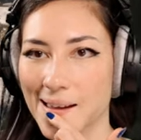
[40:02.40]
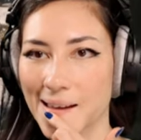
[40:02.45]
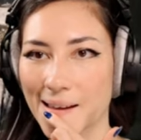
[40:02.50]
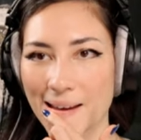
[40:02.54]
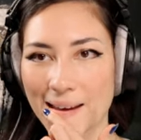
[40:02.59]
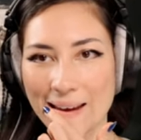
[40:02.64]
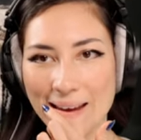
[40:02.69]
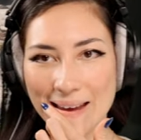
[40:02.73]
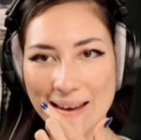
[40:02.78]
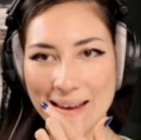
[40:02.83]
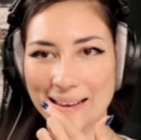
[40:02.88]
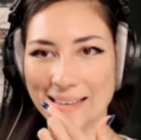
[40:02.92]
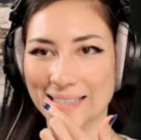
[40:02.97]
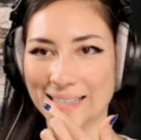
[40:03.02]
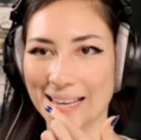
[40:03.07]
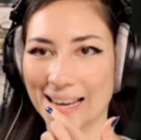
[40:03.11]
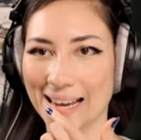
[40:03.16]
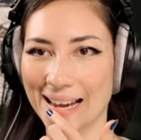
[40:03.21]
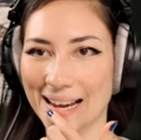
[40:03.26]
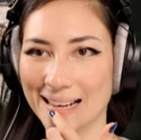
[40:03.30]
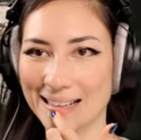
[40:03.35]

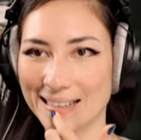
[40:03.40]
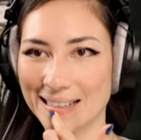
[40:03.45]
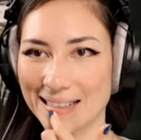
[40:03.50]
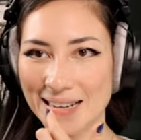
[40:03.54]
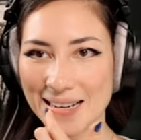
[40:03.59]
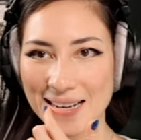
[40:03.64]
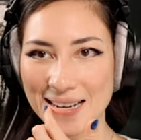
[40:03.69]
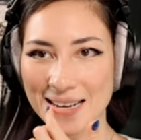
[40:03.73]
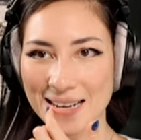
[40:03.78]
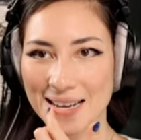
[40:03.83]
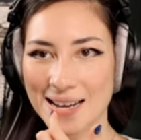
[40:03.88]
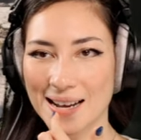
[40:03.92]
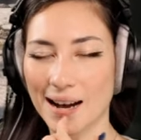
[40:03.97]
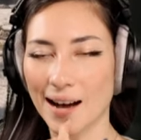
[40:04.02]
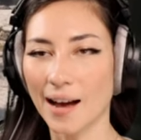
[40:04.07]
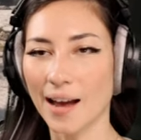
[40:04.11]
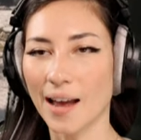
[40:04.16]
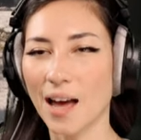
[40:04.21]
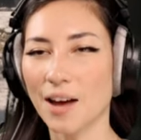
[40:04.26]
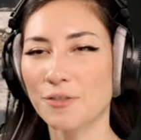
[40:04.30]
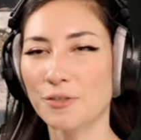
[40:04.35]
Exactly. I
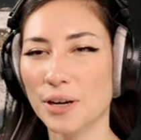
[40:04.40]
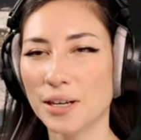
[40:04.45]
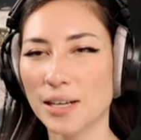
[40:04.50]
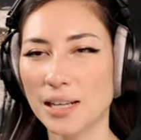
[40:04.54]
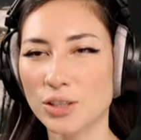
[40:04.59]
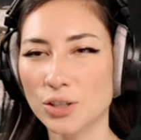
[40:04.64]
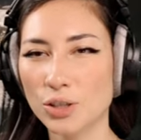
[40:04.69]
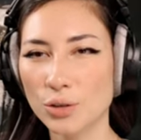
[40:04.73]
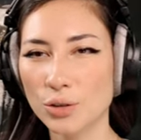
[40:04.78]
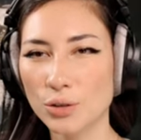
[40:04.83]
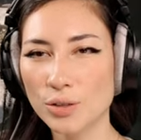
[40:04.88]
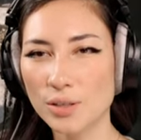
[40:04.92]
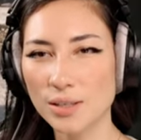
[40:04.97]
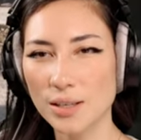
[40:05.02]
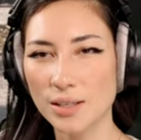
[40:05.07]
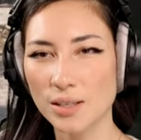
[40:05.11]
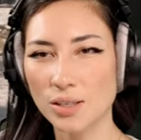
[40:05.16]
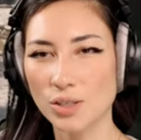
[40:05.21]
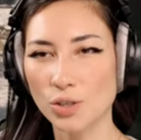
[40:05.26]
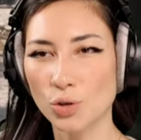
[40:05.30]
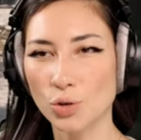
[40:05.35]
have Red Dead 2,
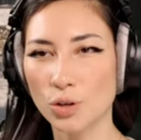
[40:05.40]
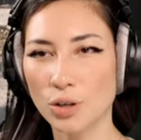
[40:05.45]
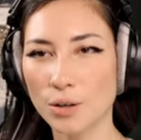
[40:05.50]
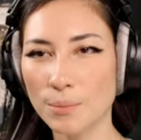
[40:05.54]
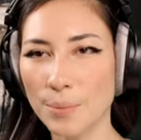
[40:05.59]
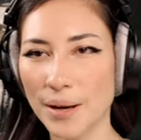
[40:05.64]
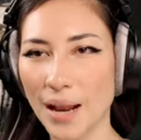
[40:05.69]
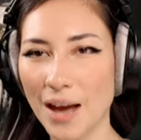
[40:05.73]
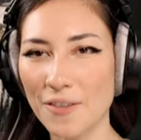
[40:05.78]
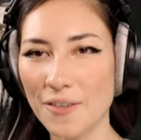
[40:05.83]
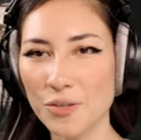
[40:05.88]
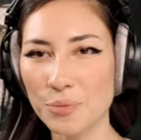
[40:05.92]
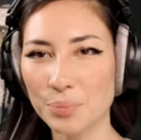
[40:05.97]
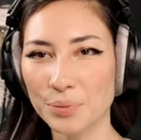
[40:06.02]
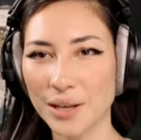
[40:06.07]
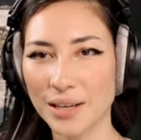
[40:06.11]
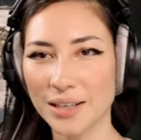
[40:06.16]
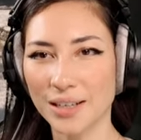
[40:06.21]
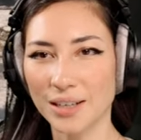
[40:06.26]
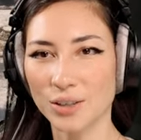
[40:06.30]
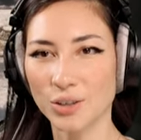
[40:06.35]
says Storm, but haven't played
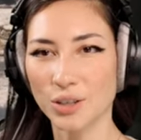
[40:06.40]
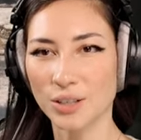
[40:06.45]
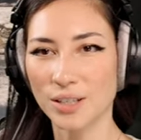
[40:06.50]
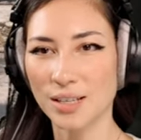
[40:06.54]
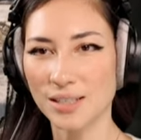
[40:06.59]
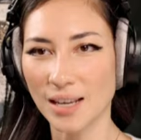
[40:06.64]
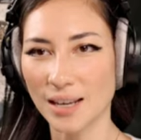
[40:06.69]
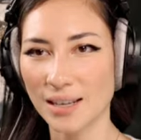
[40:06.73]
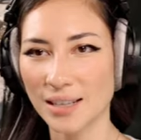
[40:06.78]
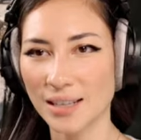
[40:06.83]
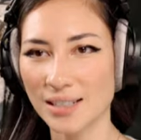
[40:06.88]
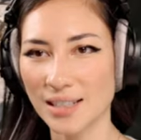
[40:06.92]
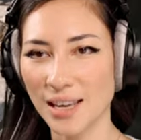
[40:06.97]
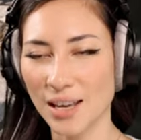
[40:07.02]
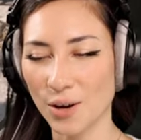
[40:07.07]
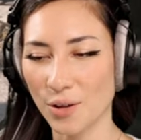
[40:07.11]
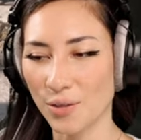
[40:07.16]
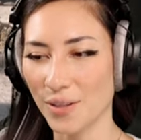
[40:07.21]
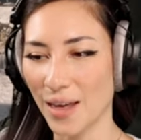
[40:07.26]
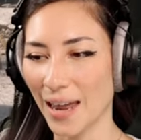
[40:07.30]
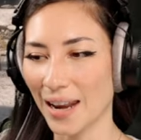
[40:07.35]
it. Goodness, I need to get
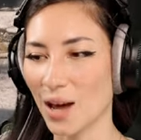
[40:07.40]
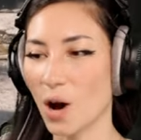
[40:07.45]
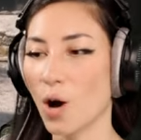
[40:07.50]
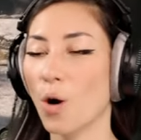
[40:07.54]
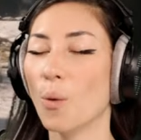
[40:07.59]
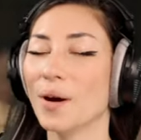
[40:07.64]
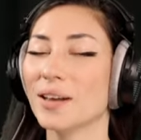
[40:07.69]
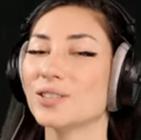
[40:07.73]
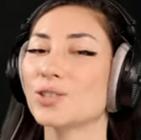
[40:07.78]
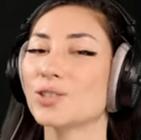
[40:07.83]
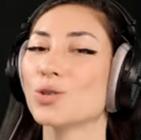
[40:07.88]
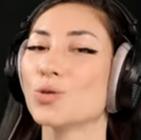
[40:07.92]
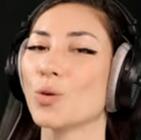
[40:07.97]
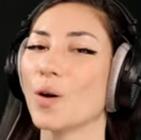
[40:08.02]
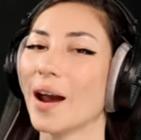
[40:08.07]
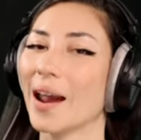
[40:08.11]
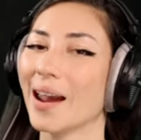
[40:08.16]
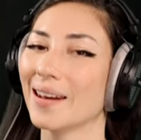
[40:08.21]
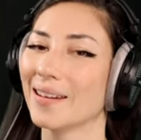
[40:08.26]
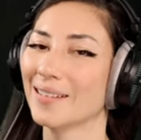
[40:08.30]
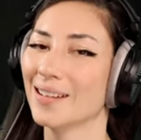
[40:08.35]
on that. Oh, it's
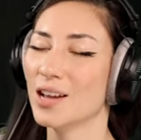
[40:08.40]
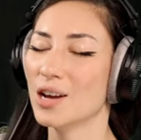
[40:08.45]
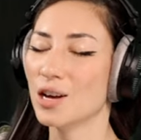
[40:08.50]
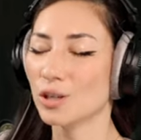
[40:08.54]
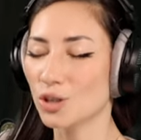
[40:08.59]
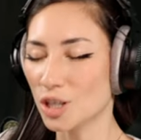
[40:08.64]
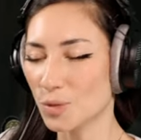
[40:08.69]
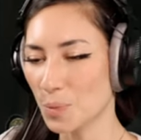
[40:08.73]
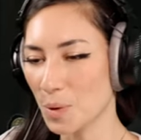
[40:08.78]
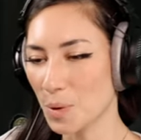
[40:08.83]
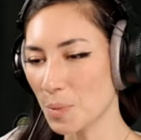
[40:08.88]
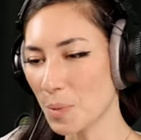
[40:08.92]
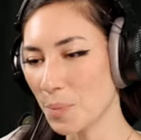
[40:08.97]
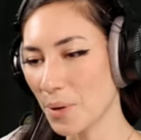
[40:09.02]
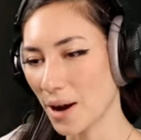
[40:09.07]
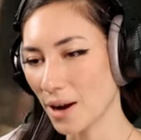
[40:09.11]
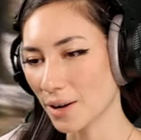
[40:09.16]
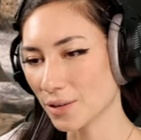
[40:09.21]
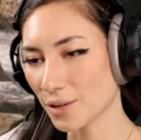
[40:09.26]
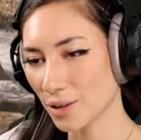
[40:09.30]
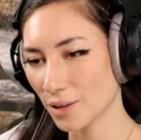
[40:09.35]
great. Just be
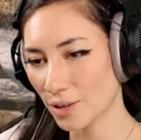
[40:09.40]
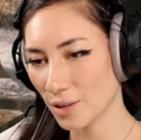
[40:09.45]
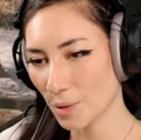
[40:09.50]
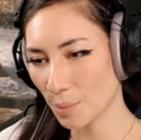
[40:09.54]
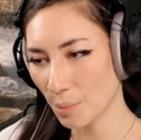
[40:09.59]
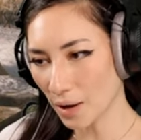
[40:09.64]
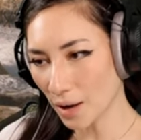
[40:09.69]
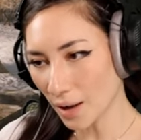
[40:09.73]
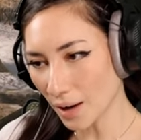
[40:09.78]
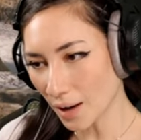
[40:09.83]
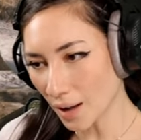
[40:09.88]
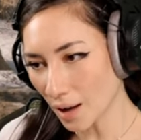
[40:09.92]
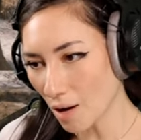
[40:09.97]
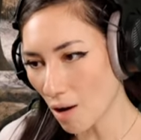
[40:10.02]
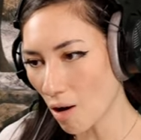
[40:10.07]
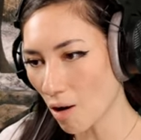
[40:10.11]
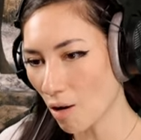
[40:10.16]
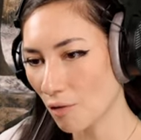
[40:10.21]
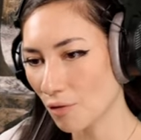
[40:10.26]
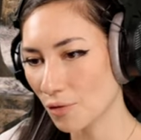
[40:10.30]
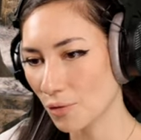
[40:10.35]
prepared. The, the beginning
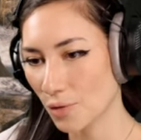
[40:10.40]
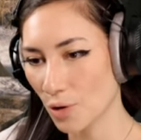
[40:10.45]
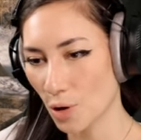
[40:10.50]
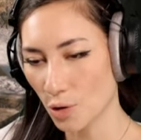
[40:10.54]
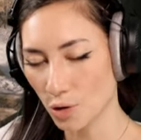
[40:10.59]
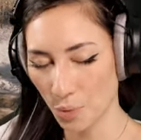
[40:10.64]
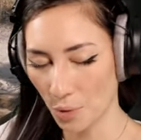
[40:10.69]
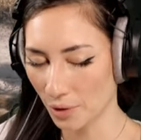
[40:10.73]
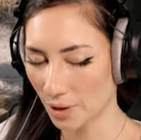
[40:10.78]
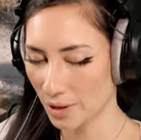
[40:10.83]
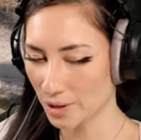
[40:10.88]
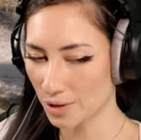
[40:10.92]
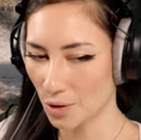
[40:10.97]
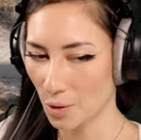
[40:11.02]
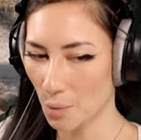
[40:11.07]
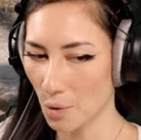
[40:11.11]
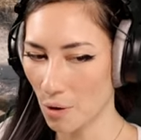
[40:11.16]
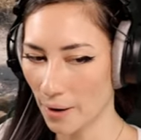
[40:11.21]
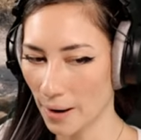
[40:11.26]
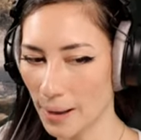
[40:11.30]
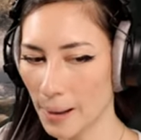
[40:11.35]
of... No spoilers, don't
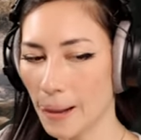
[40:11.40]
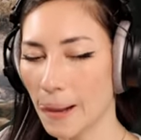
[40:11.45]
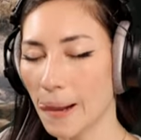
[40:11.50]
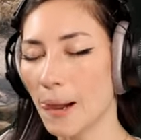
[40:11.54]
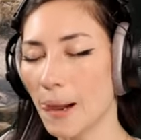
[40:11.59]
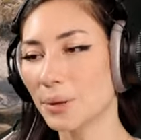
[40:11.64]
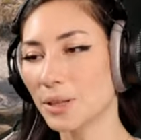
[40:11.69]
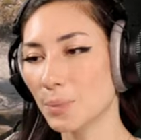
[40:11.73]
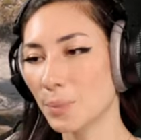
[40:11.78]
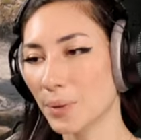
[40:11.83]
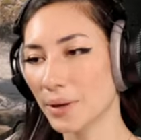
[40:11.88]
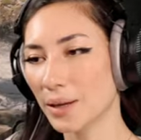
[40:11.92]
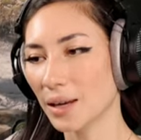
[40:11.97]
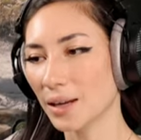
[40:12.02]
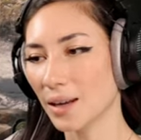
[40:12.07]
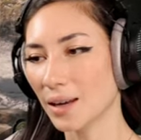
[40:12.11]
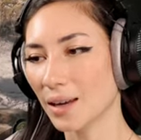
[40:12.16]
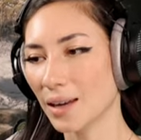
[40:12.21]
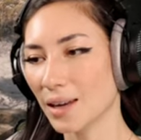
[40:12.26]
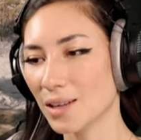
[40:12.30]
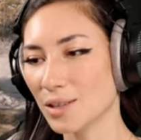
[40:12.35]
worry. But the
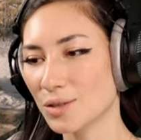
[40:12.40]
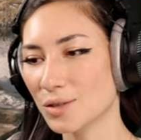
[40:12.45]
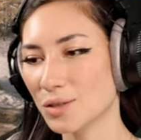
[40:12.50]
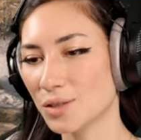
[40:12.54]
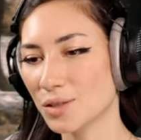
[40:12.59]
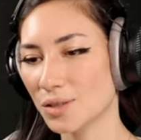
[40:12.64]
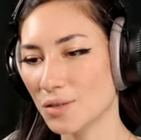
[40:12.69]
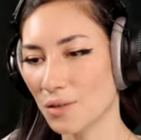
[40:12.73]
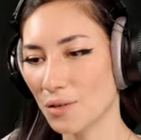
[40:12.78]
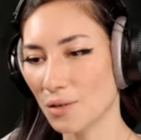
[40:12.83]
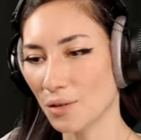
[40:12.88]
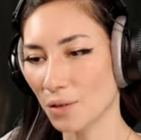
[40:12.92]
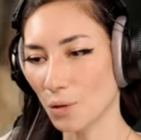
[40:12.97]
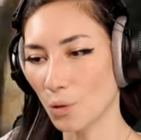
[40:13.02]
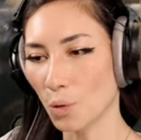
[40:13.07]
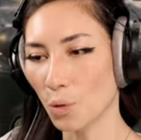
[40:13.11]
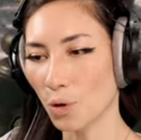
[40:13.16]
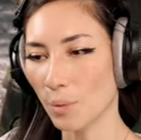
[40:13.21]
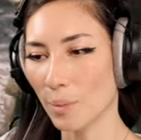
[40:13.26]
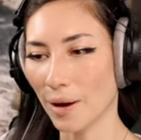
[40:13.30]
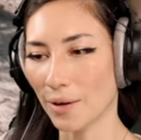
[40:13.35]
beginning is
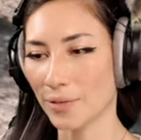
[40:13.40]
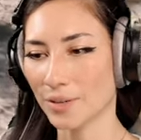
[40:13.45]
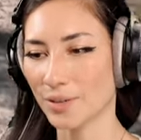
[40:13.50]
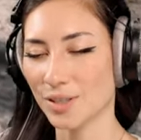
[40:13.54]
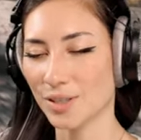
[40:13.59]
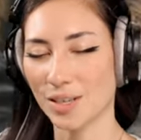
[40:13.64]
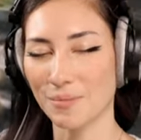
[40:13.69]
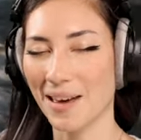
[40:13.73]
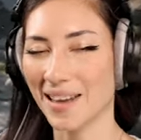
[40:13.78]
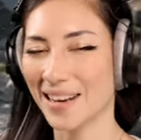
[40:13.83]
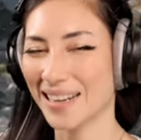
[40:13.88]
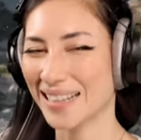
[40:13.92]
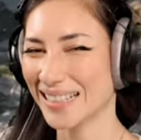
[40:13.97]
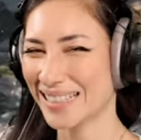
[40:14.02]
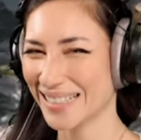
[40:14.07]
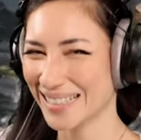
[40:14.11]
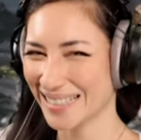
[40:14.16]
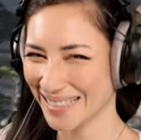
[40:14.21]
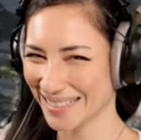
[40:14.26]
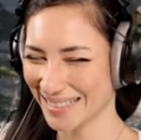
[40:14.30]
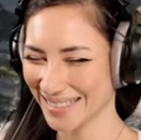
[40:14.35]
all about the cinematics.
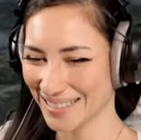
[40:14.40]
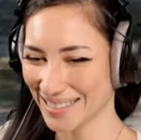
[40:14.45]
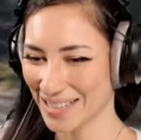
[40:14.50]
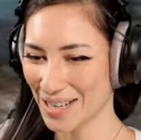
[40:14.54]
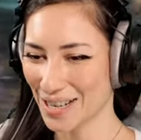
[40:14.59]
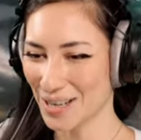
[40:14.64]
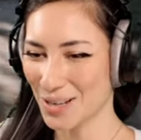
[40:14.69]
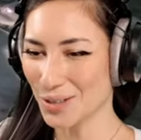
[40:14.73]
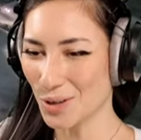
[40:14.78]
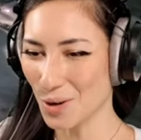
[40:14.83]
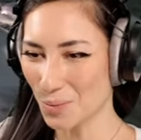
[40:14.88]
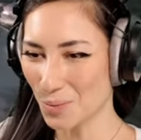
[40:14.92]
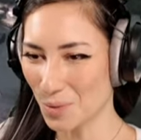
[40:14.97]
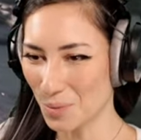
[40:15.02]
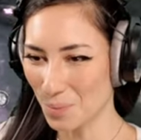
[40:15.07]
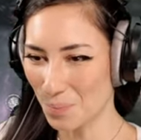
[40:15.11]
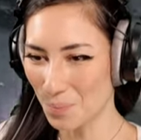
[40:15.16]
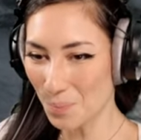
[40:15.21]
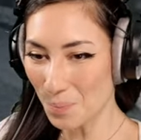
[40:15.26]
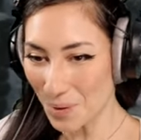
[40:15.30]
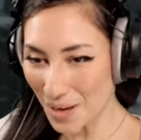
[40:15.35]
So
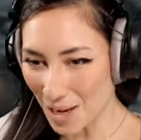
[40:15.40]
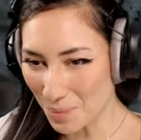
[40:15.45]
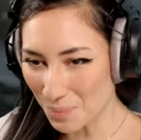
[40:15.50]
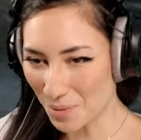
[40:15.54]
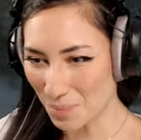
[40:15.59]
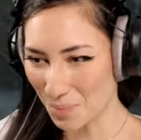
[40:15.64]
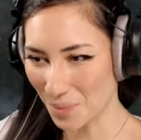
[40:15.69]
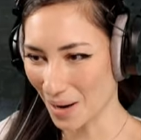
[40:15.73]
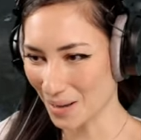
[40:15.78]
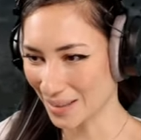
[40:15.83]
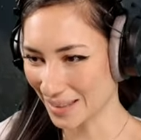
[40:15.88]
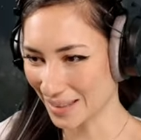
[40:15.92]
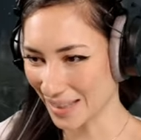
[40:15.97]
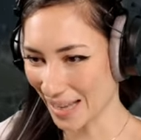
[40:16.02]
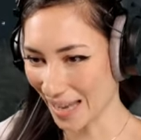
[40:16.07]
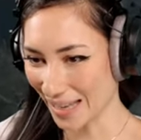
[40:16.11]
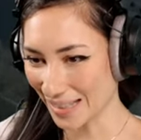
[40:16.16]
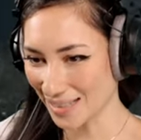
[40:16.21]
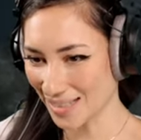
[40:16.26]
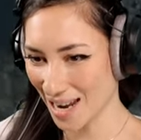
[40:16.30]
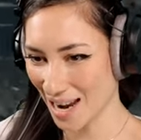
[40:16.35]
be prepared that
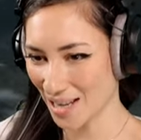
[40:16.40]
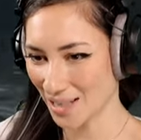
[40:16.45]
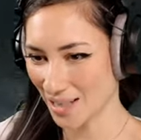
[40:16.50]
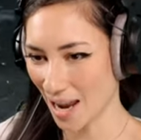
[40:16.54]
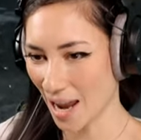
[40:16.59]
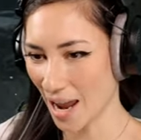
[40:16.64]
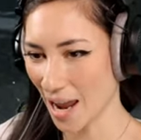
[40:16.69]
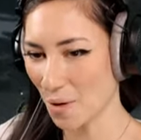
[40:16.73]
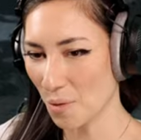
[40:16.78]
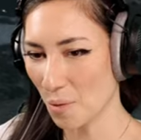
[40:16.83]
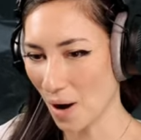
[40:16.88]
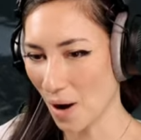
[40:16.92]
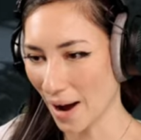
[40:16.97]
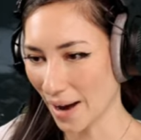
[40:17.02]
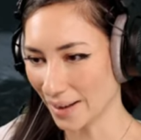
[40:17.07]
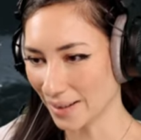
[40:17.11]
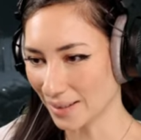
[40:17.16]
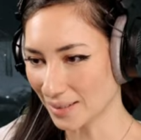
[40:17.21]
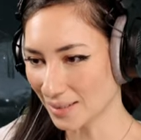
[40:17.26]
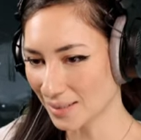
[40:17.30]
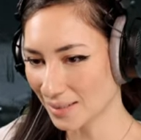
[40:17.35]
that takes a
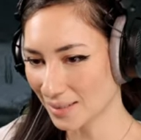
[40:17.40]
while.